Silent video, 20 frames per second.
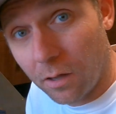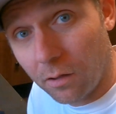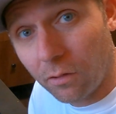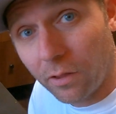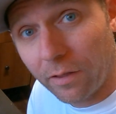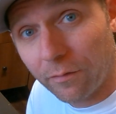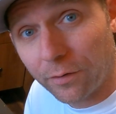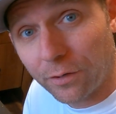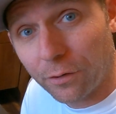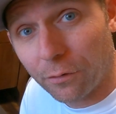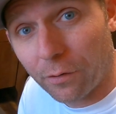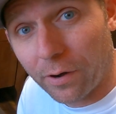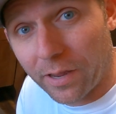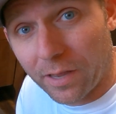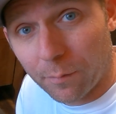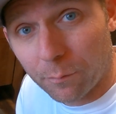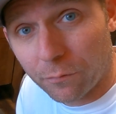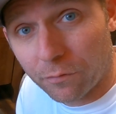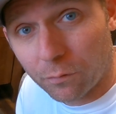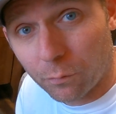11
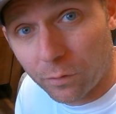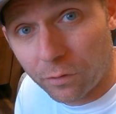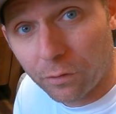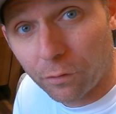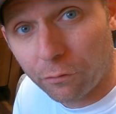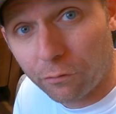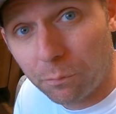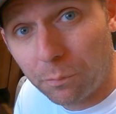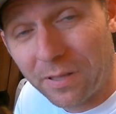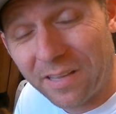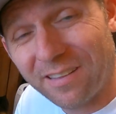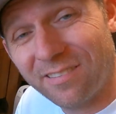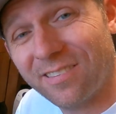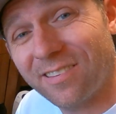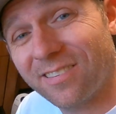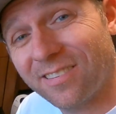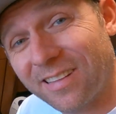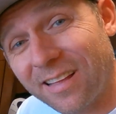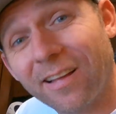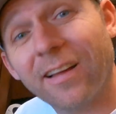grams with those
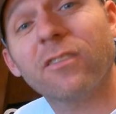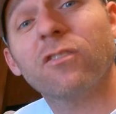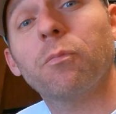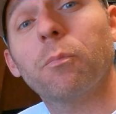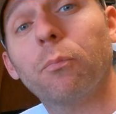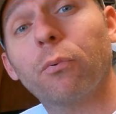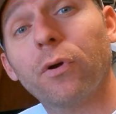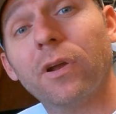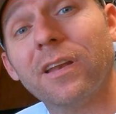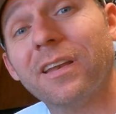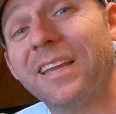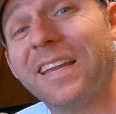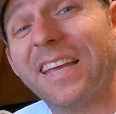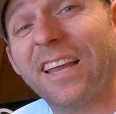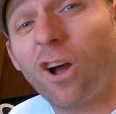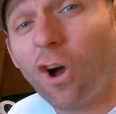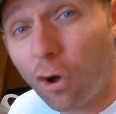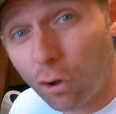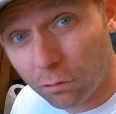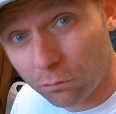pieces. Now that's printing
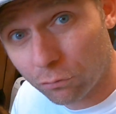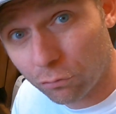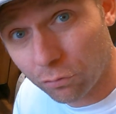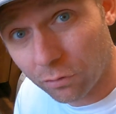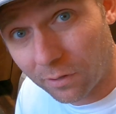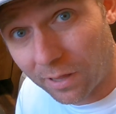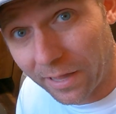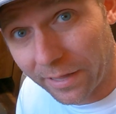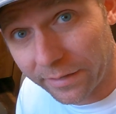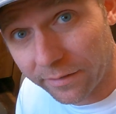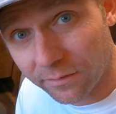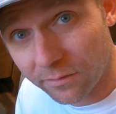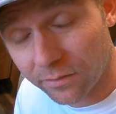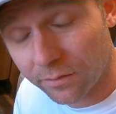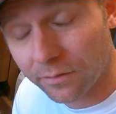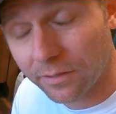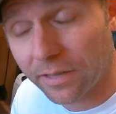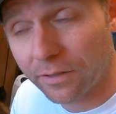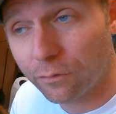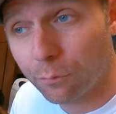it ultra
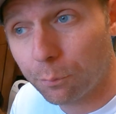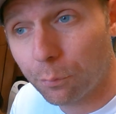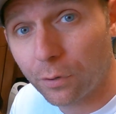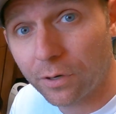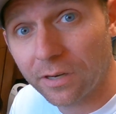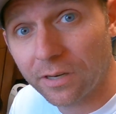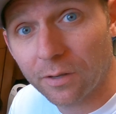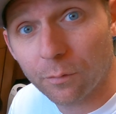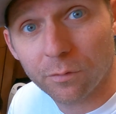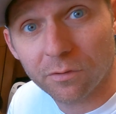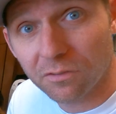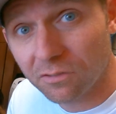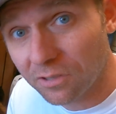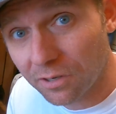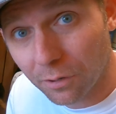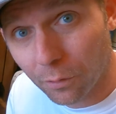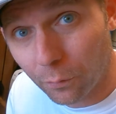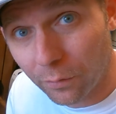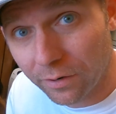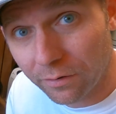light. That's printing it with
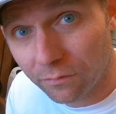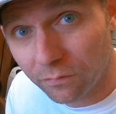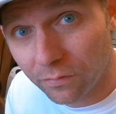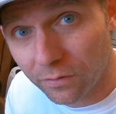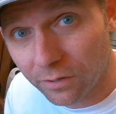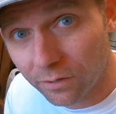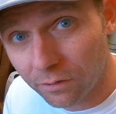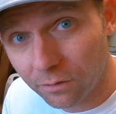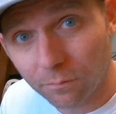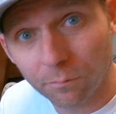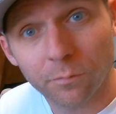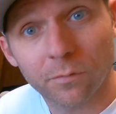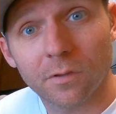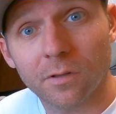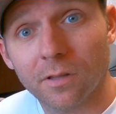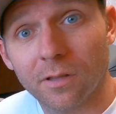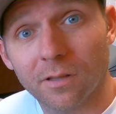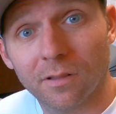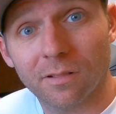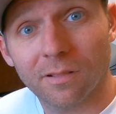zero infill,
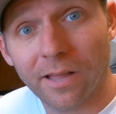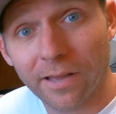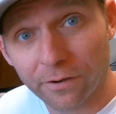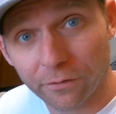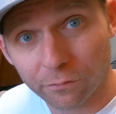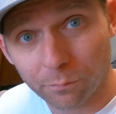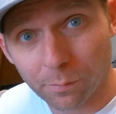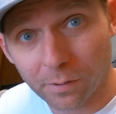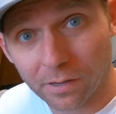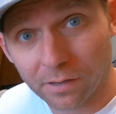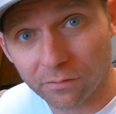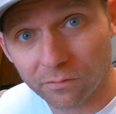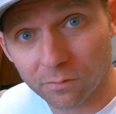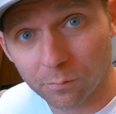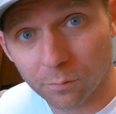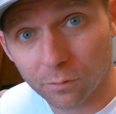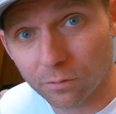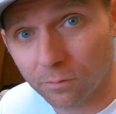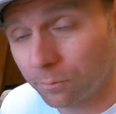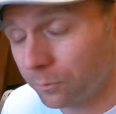light as
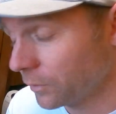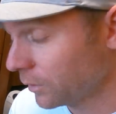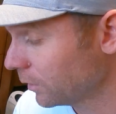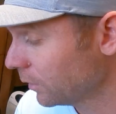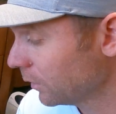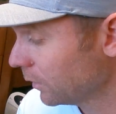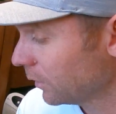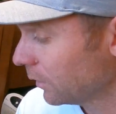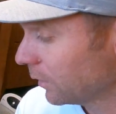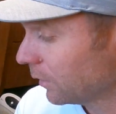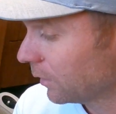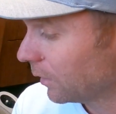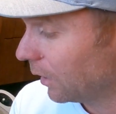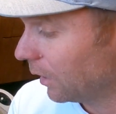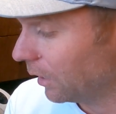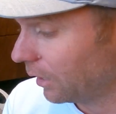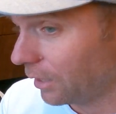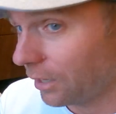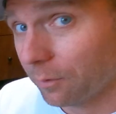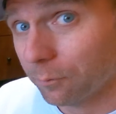possible.
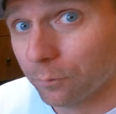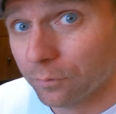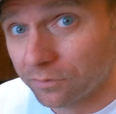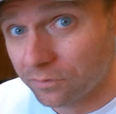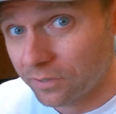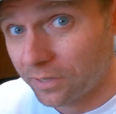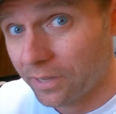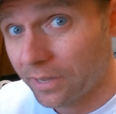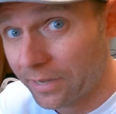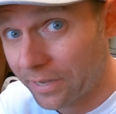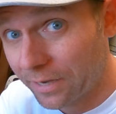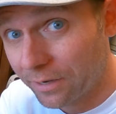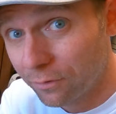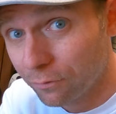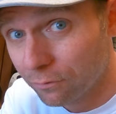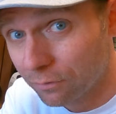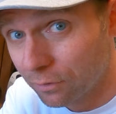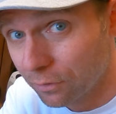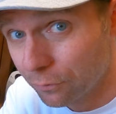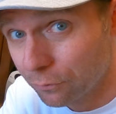Um, say I gotta
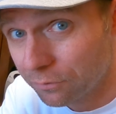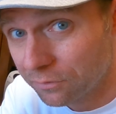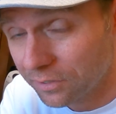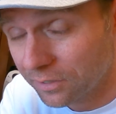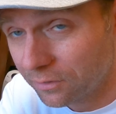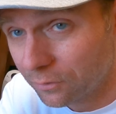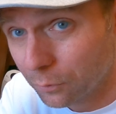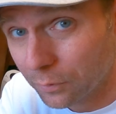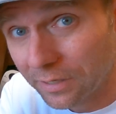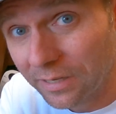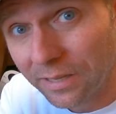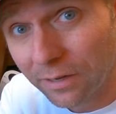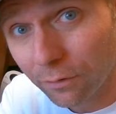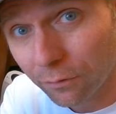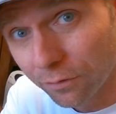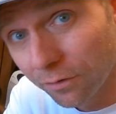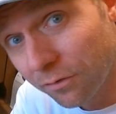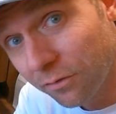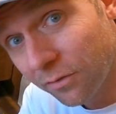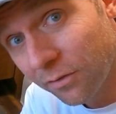use a glue stick to
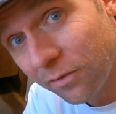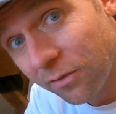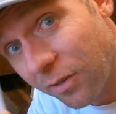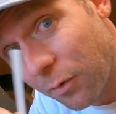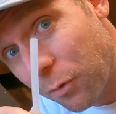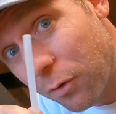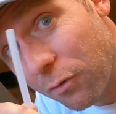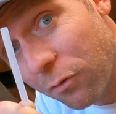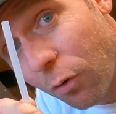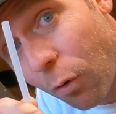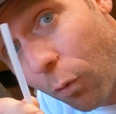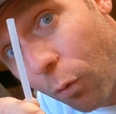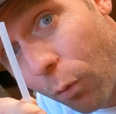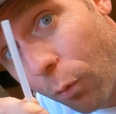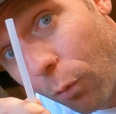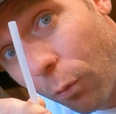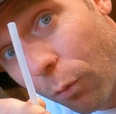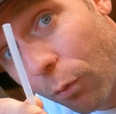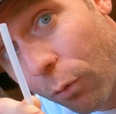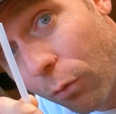adhere this. Say we use a
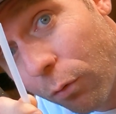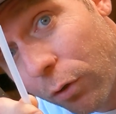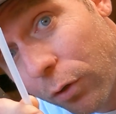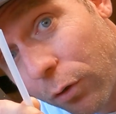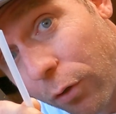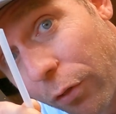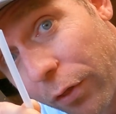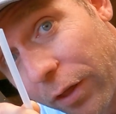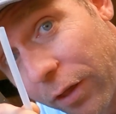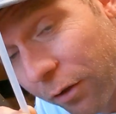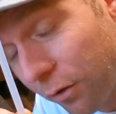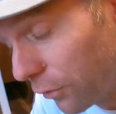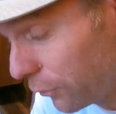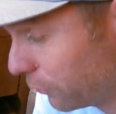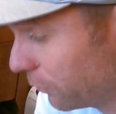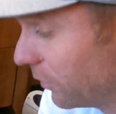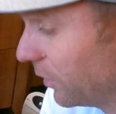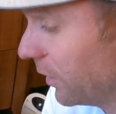whole little thing of glue